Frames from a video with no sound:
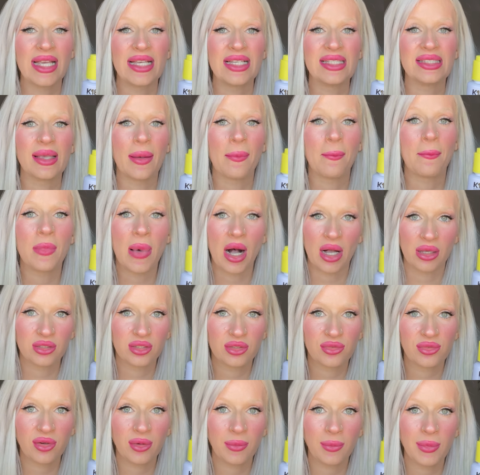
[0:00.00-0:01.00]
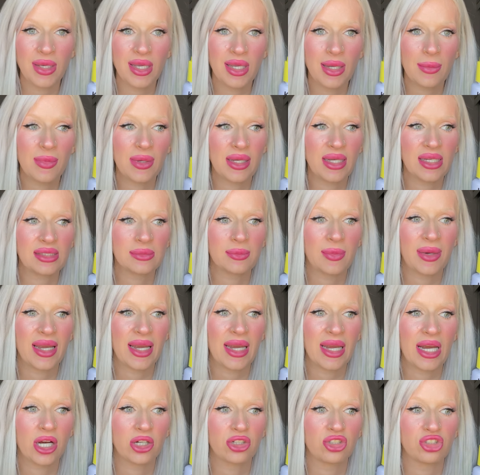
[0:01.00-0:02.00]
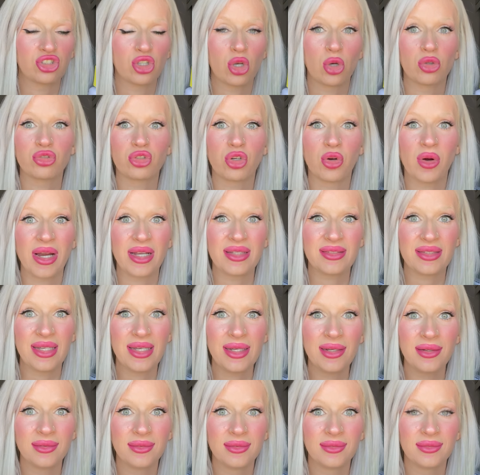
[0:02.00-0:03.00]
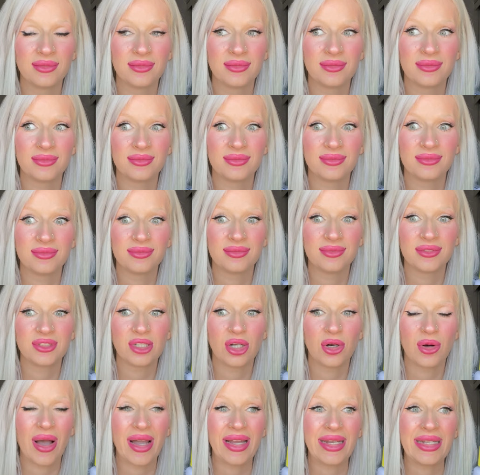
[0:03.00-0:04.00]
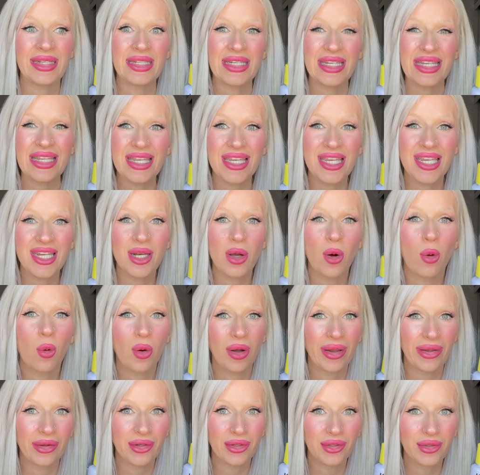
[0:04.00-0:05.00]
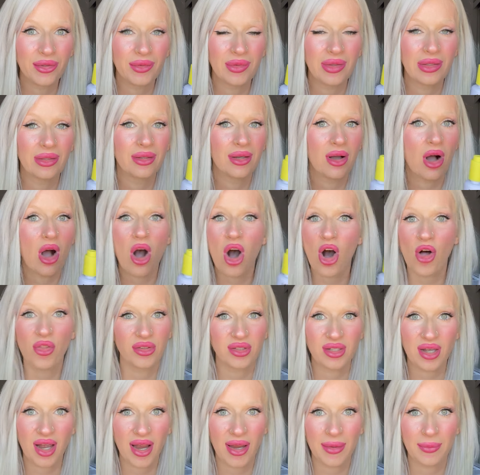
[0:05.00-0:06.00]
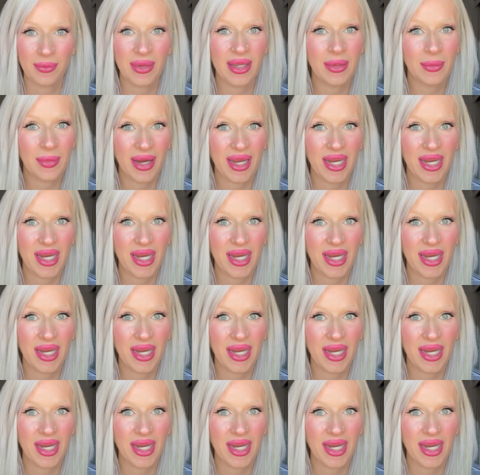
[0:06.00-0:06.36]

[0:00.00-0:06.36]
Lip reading: is a must for me because my hair just goes crazy. So I need oil all the time in my